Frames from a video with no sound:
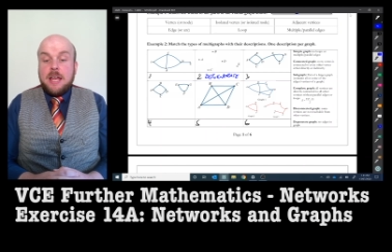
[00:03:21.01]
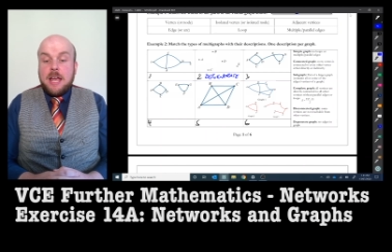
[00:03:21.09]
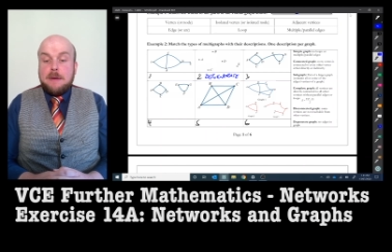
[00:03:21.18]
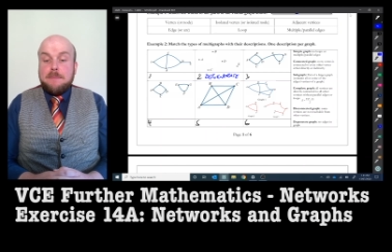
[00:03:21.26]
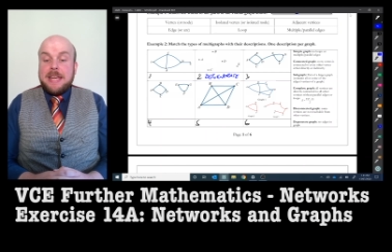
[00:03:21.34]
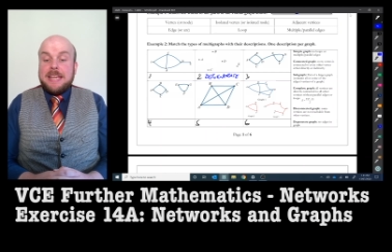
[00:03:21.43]

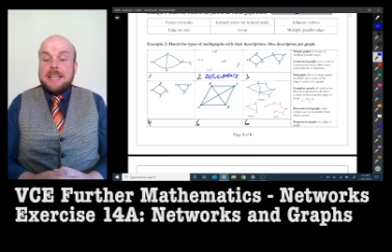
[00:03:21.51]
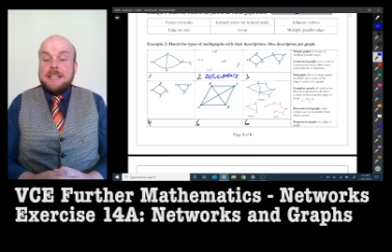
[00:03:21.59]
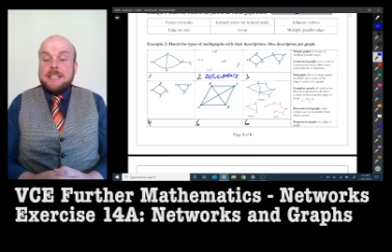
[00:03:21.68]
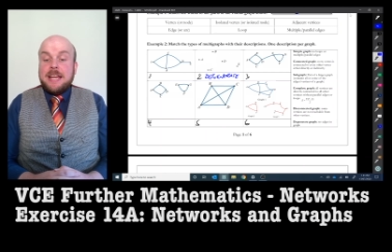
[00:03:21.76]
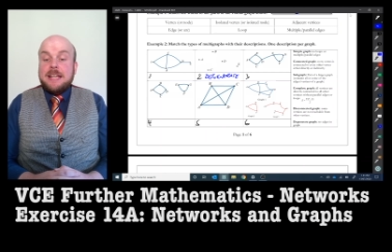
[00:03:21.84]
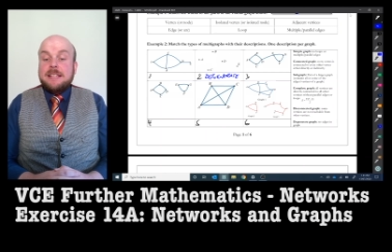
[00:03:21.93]
and may
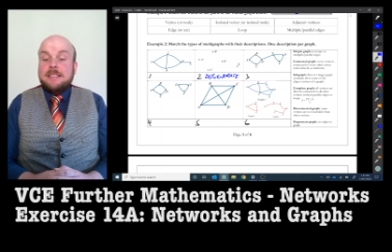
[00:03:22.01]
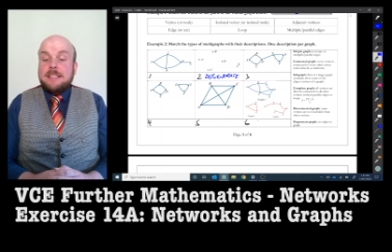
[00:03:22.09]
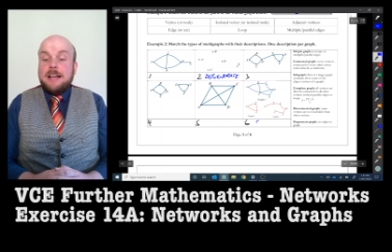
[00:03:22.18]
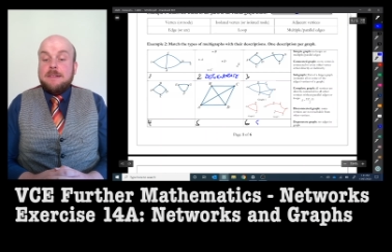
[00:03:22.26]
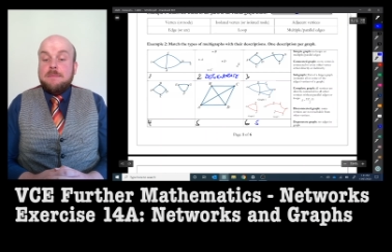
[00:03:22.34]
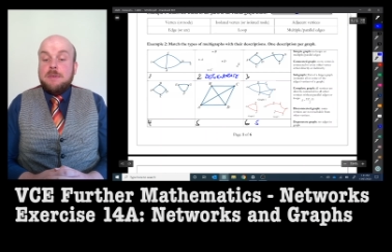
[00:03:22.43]
contain
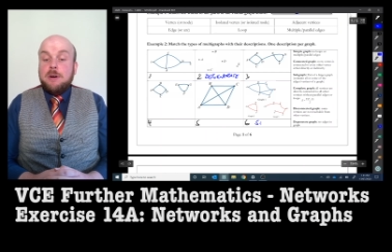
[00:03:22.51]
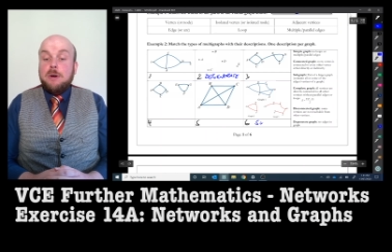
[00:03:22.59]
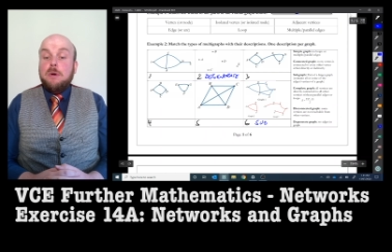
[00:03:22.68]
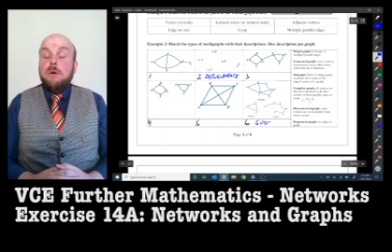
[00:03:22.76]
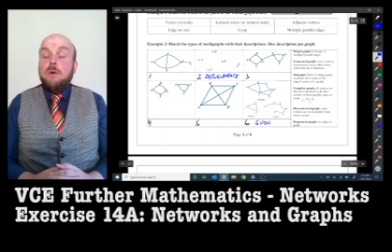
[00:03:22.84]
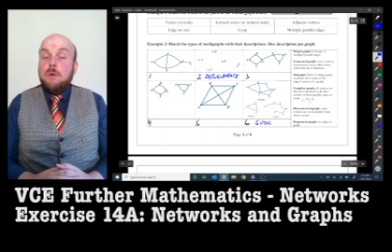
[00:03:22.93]
some
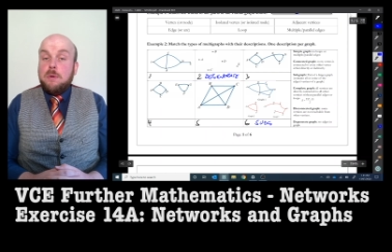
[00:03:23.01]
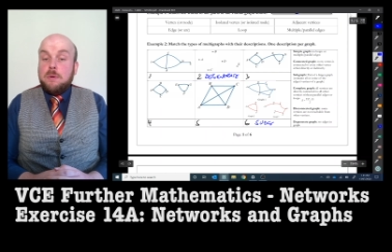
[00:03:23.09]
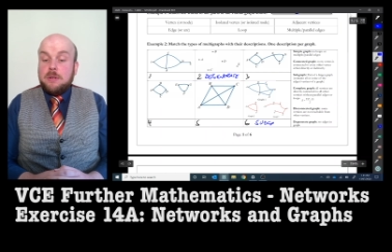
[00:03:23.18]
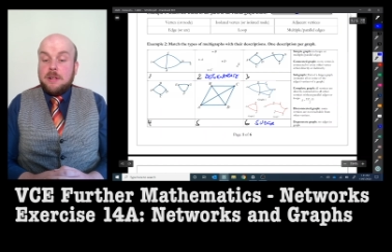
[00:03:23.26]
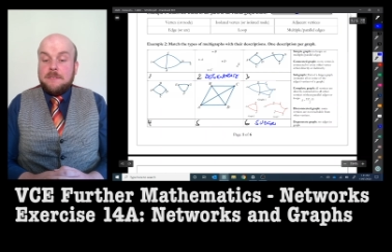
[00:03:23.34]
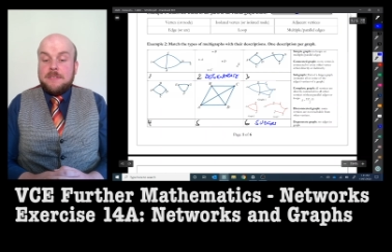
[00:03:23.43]
or
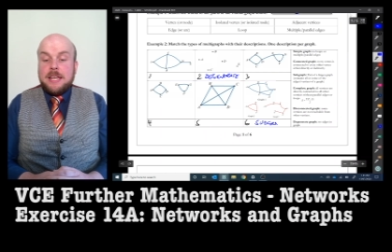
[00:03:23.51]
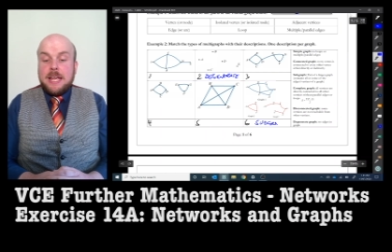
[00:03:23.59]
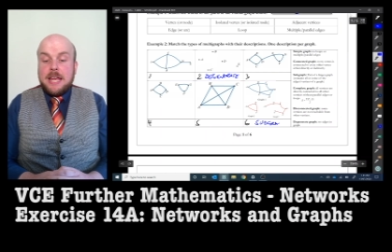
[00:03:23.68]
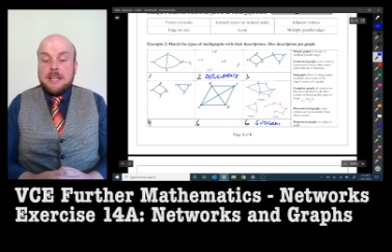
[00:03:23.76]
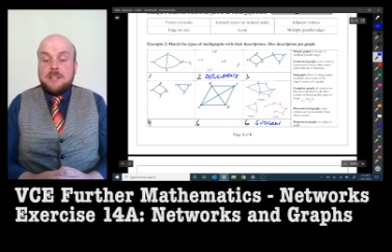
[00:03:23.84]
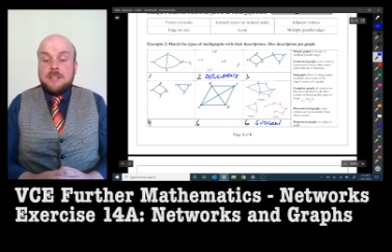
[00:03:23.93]
all of the
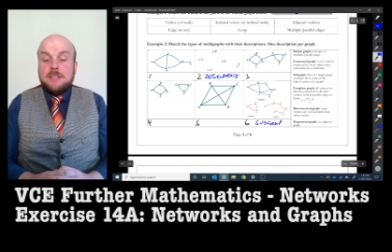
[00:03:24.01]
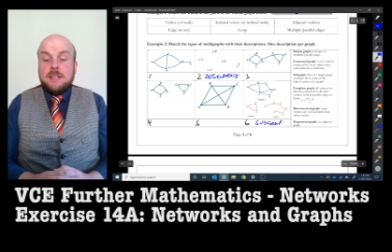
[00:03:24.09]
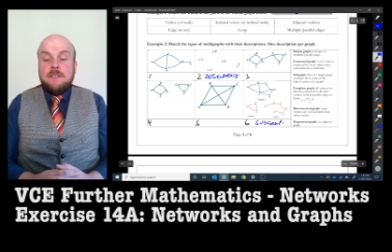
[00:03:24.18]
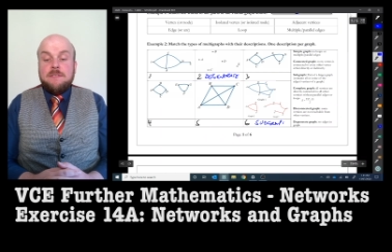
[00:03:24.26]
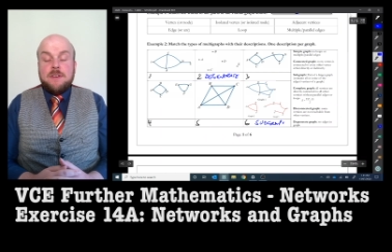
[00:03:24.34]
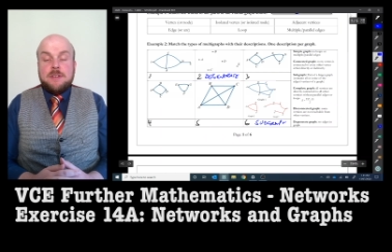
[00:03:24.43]
edges
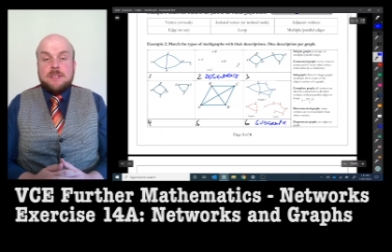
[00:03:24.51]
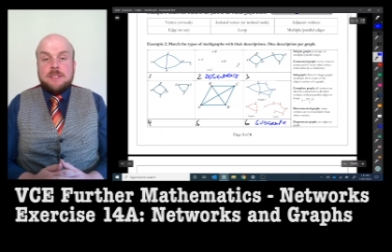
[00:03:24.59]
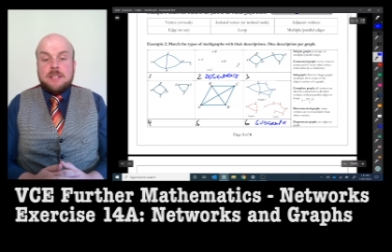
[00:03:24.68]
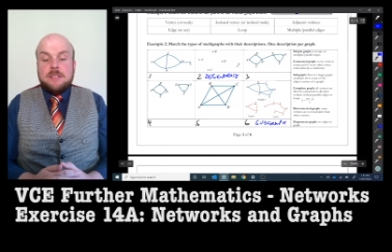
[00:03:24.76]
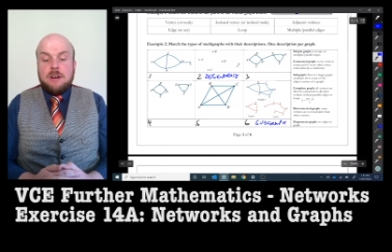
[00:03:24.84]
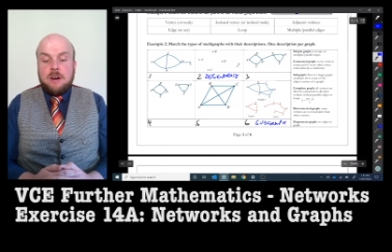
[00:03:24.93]
and
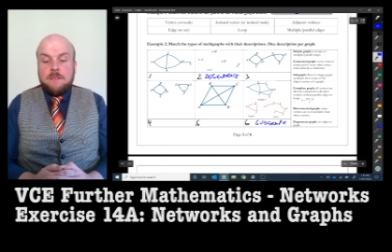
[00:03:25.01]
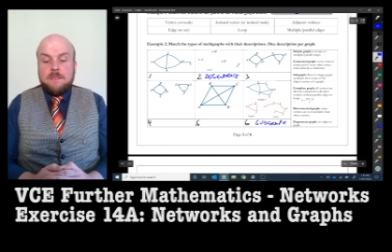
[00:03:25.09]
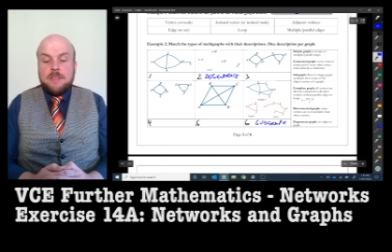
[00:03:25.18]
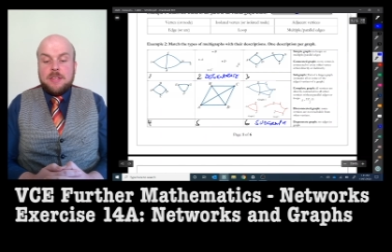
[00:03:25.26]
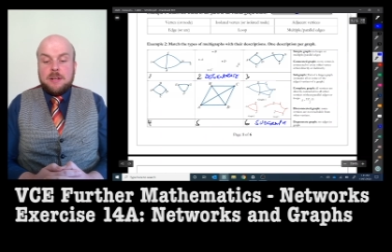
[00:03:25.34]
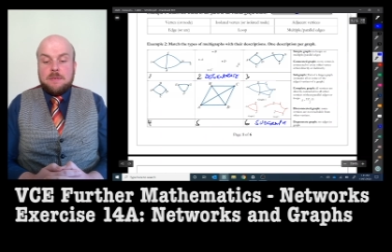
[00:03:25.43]
vertices
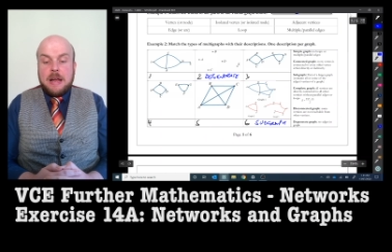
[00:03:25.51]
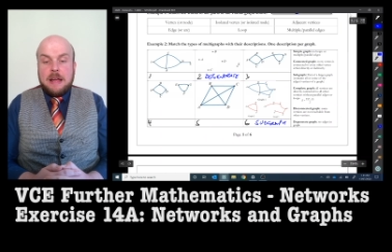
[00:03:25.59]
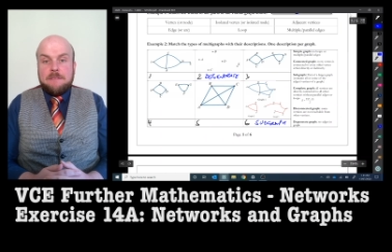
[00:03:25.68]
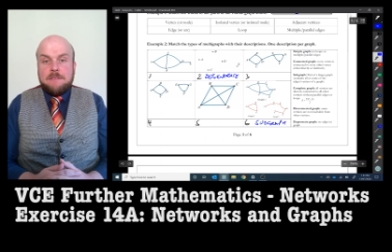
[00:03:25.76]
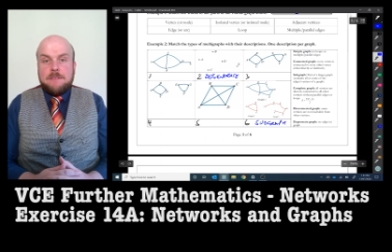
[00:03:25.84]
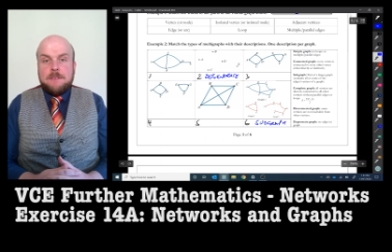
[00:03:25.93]
of the
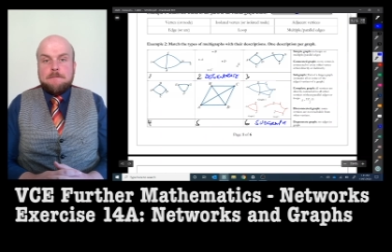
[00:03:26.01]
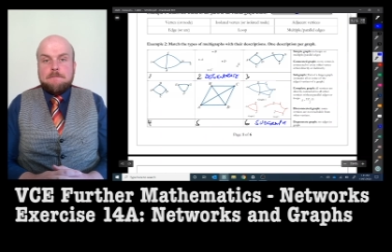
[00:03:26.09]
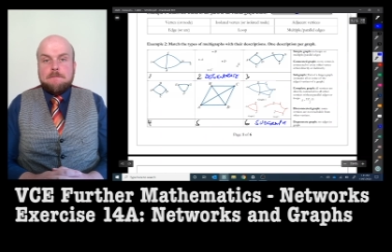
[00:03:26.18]
graph.